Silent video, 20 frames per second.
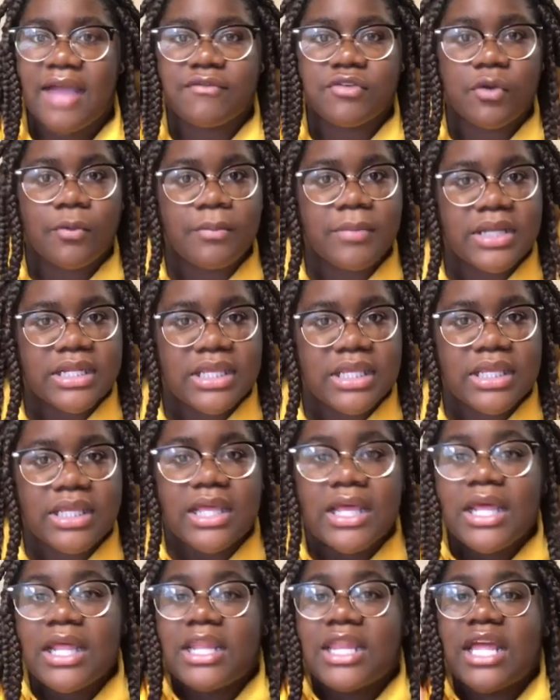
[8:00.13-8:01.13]
no money.
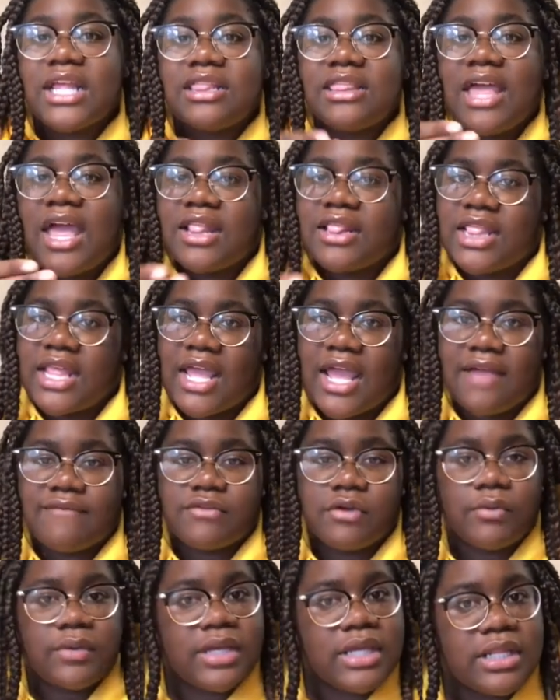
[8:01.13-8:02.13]
Like that, they have
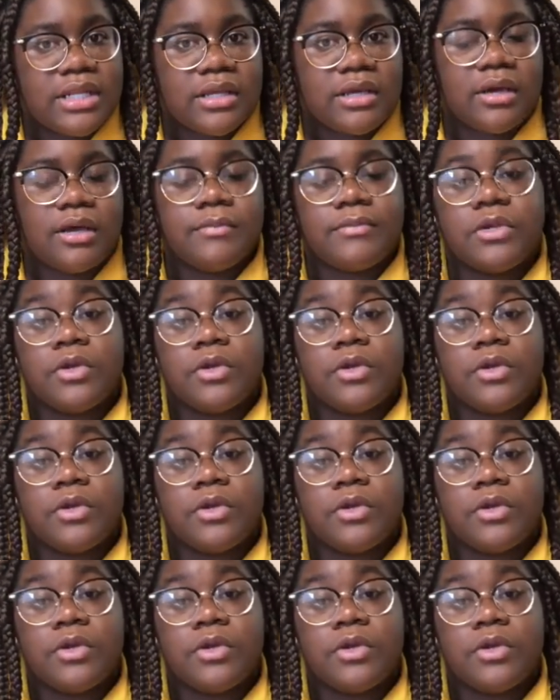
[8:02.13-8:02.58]
no income.